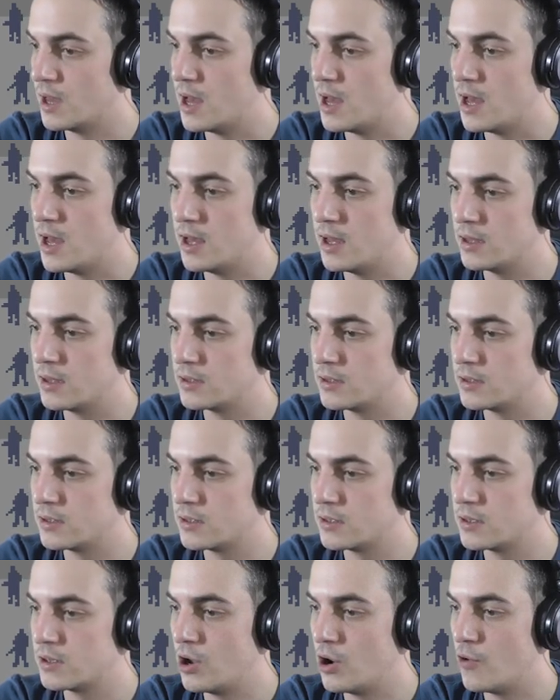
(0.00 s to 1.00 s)
uh,
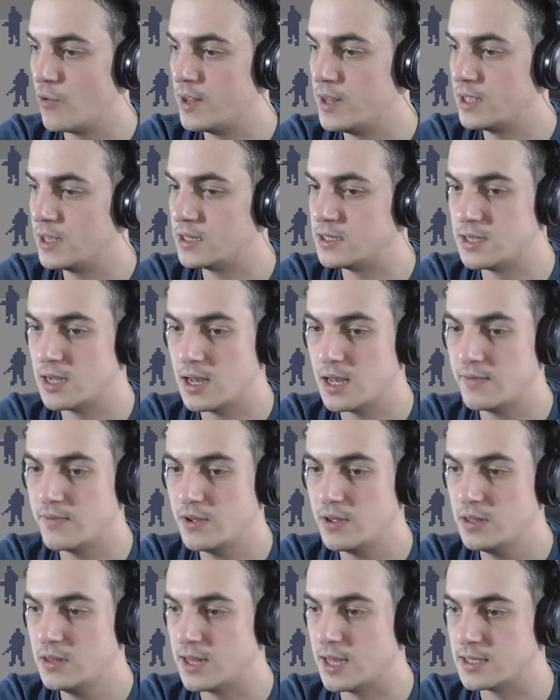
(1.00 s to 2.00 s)
Corinne
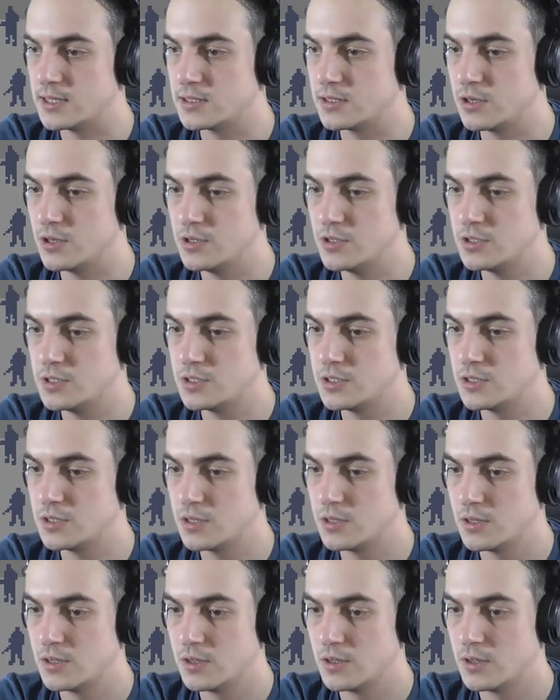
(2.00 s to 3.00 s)
Godiva. That's good.
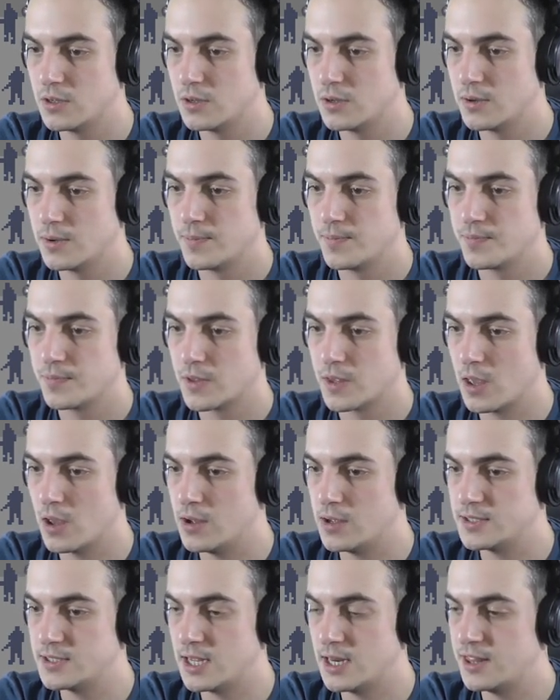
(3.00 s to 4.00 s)

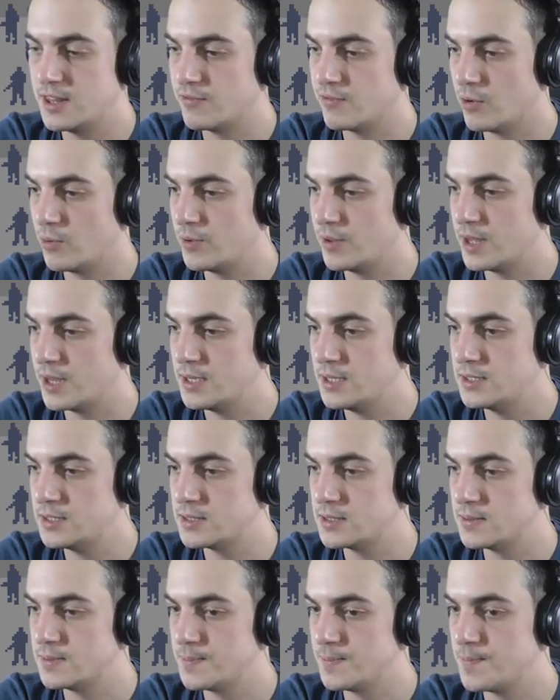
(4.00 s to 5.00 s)
Can't see anything wrong with
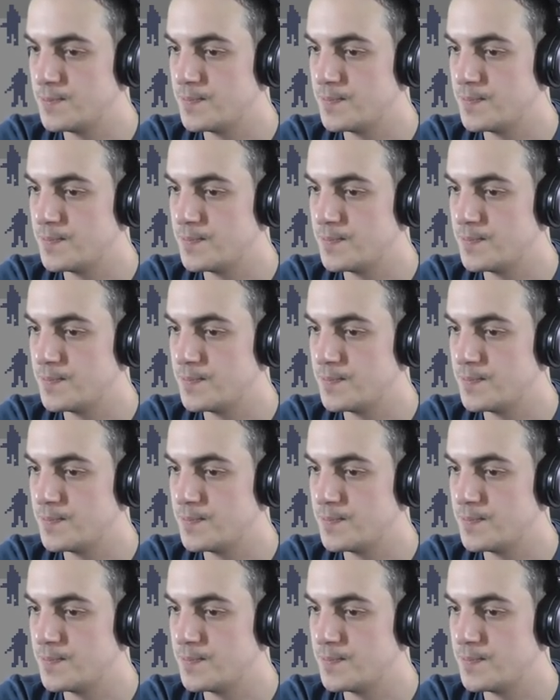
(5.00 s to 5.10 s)
this.